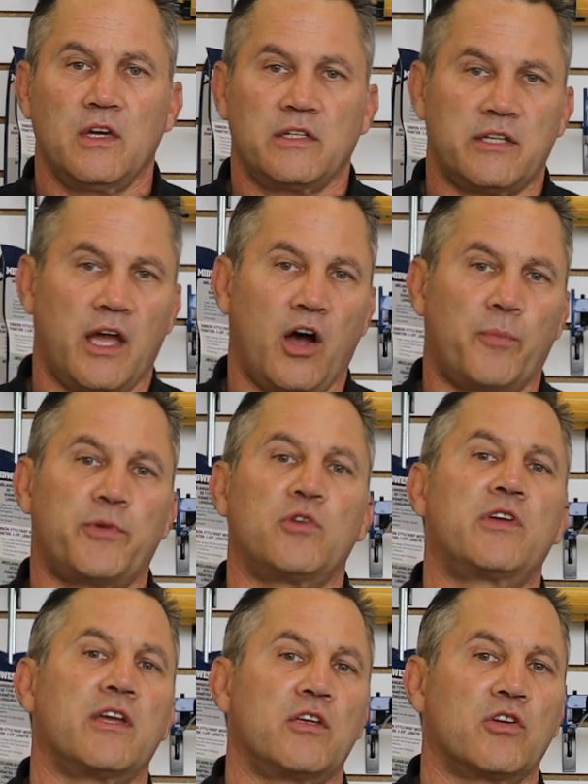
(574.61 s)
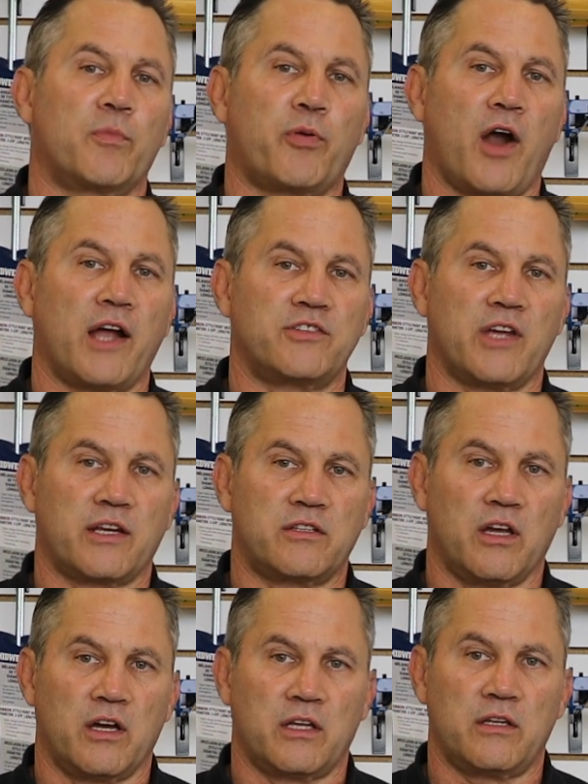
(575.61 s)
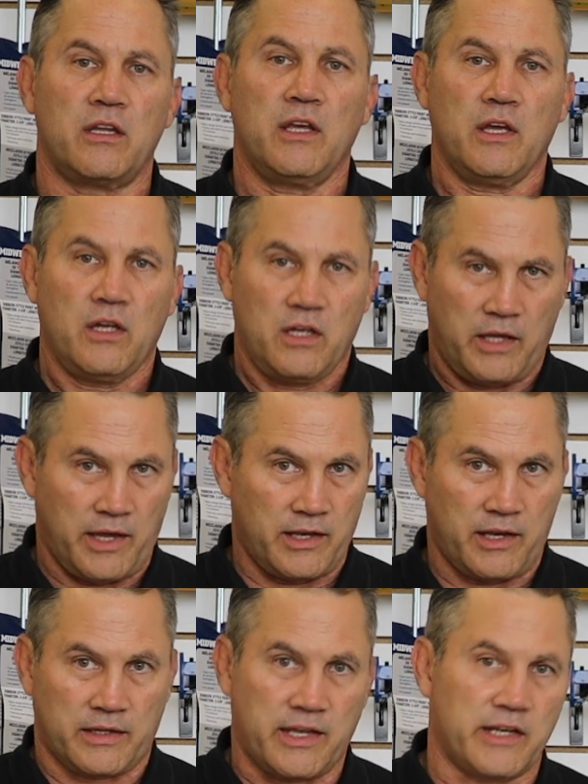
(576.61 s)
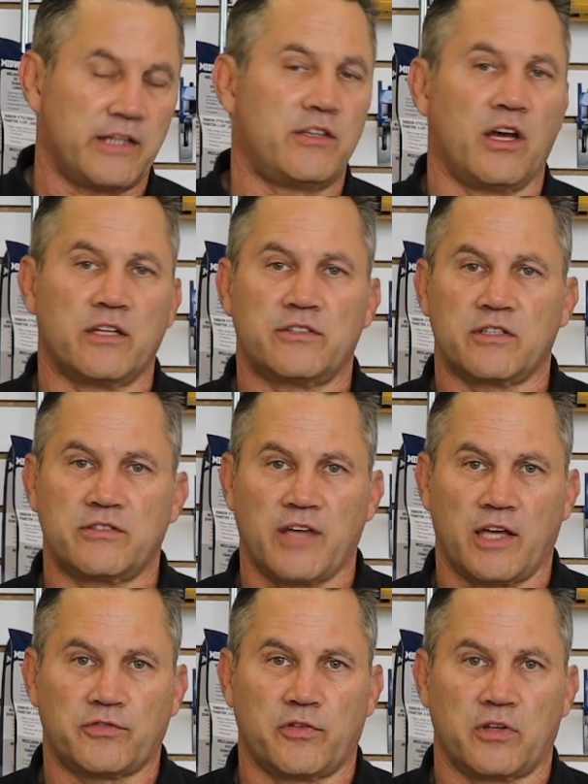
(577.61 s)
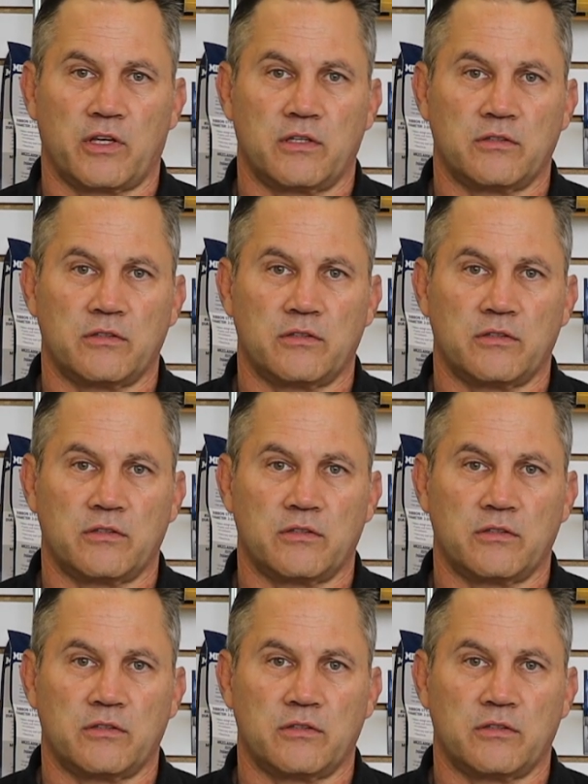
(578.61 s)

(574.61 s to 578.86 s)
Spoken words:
to help you get your project done and get it done successfully.